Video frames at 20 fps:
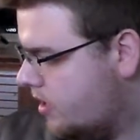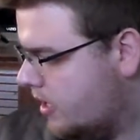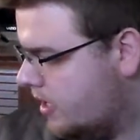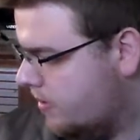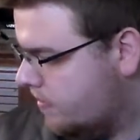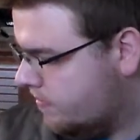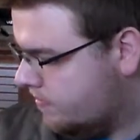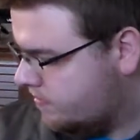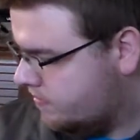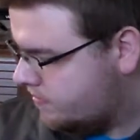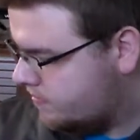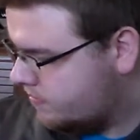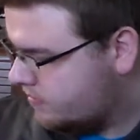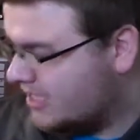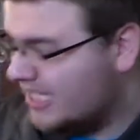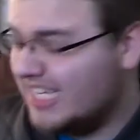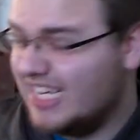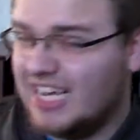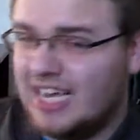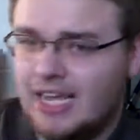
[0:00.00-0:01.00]
one.
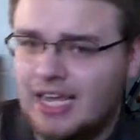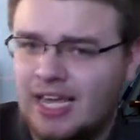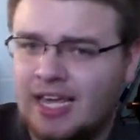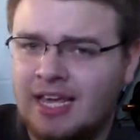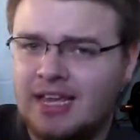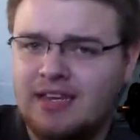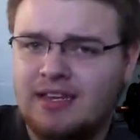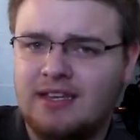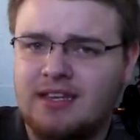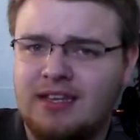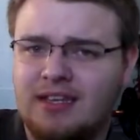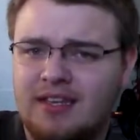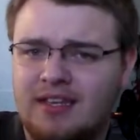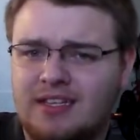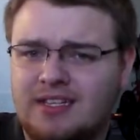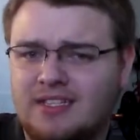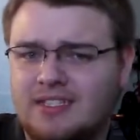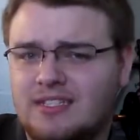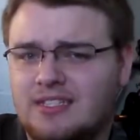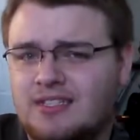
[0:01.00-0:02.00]

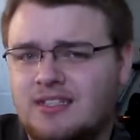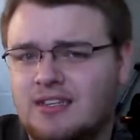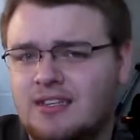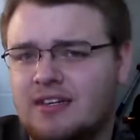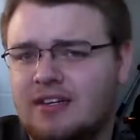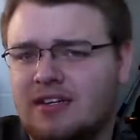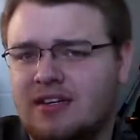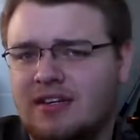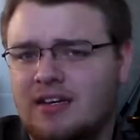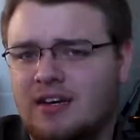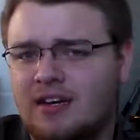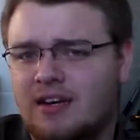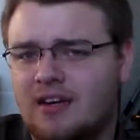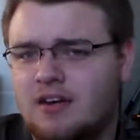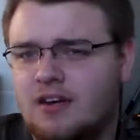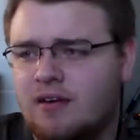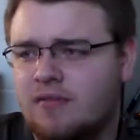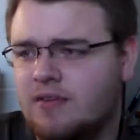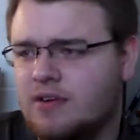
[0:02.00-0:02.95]
This is the